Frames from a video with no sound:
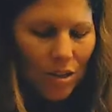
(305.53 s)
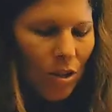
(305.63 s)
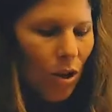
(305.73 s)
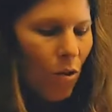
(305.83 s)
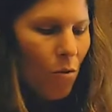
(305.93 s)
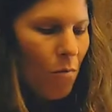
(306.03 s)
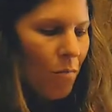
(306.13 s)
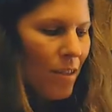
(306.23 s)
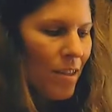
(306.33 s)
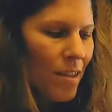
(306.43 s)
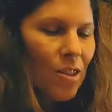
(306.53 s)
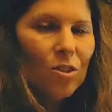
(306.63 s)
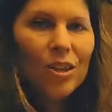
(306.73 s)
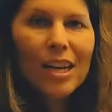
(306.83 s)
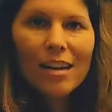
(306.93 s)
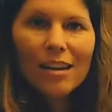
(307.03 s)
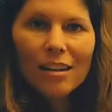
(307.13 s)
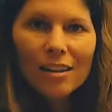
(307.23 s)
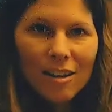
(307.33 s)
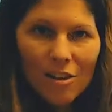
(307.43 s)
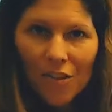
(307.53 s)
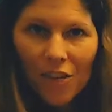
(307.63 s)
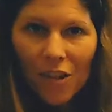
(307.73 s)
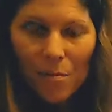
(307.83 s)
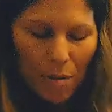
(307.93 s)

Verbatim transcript: So this is great that they